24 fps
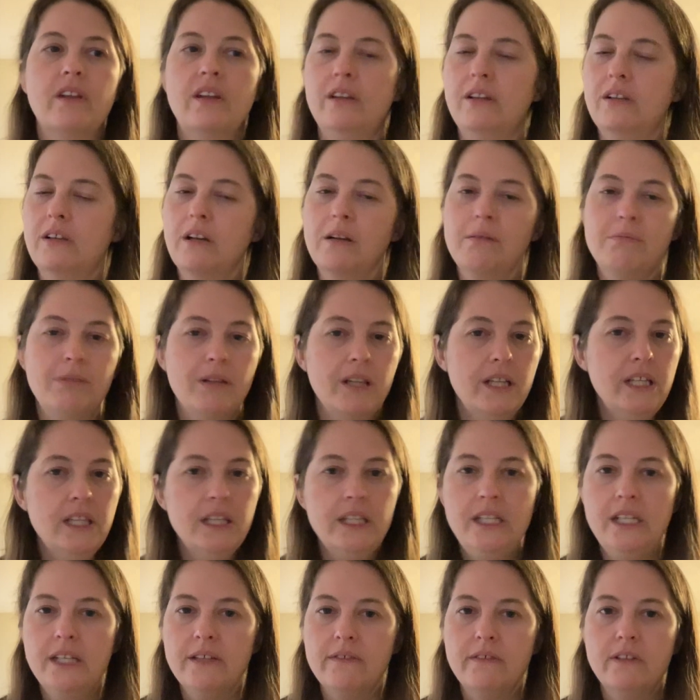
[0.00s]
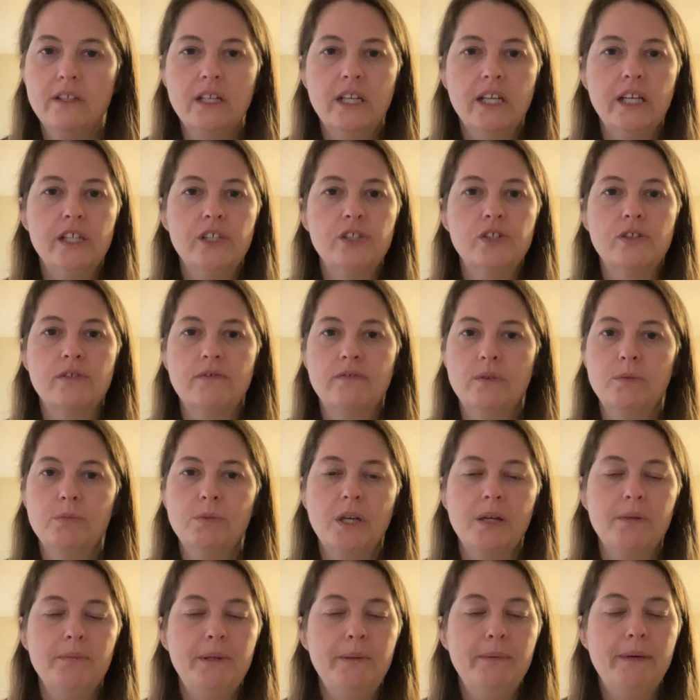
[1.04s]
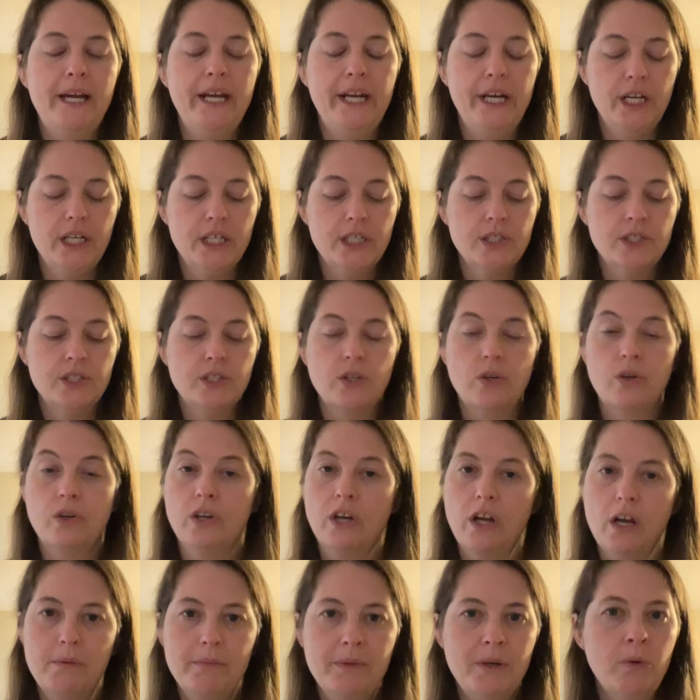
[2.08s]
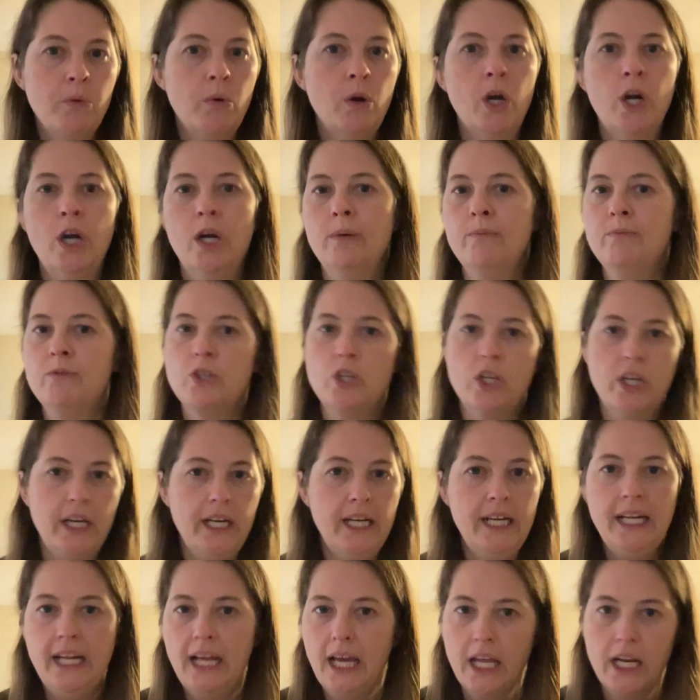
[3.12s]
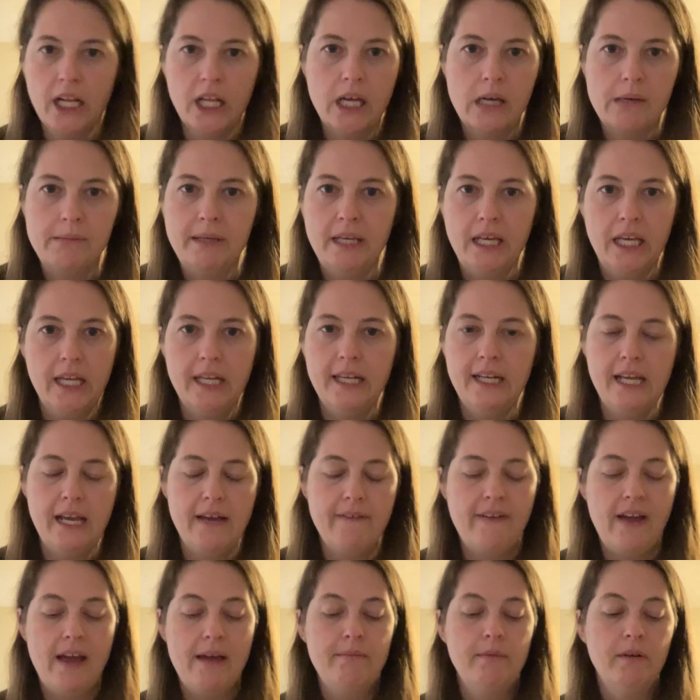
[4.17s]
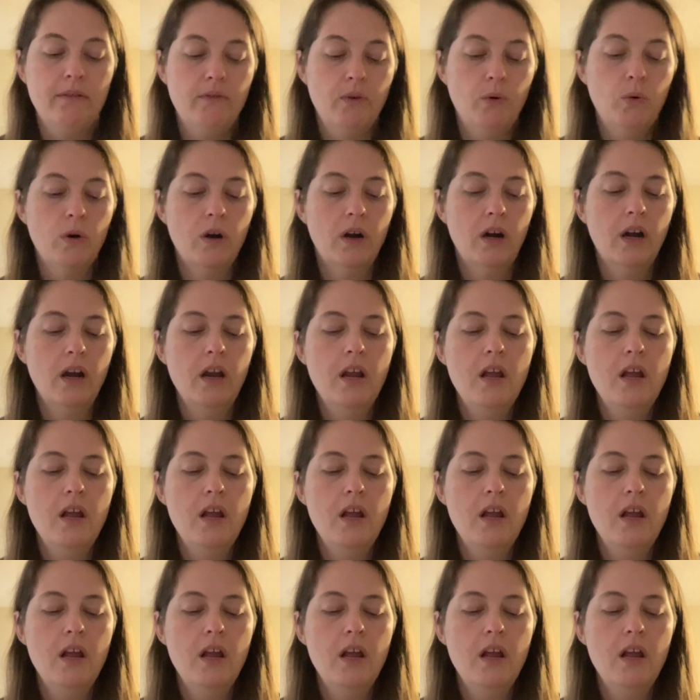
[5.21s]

Completely different texture from gummy bears or gummy worms or any kind of gummy candy I've had before.